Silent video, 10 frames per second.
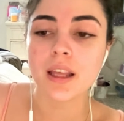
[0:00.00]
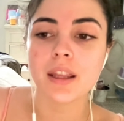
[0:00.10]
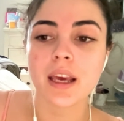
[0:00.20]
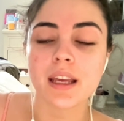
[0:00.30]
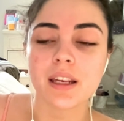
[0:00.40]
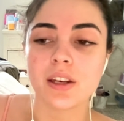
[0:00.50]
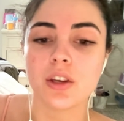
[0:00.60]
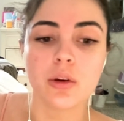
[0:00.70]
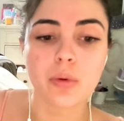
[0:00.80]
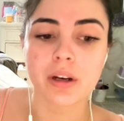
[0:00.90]
than
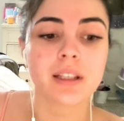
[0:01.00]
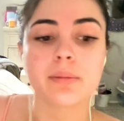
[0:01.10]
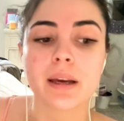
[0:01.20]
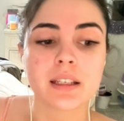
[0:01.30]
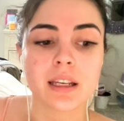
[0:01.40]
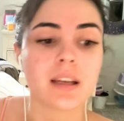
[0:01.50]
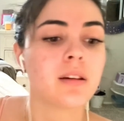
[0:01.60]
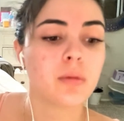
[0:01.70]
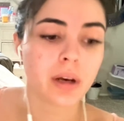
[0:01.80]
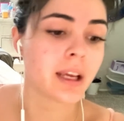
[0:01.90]
you were
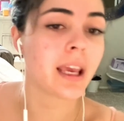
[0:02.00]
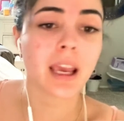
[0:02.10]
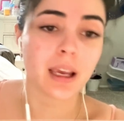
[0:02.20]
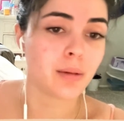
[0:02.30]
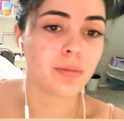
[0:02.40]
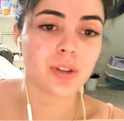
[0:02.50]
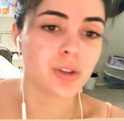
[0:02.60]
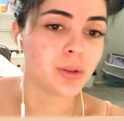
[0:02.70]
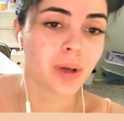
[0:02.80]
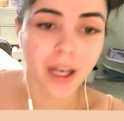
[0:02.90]
expecting when it came
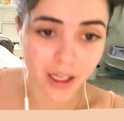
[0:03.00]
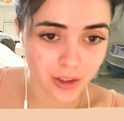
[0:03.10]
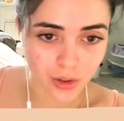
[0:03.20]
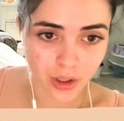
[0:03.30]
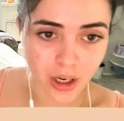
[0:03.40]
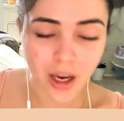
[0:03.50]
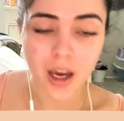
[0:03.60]
to an answer.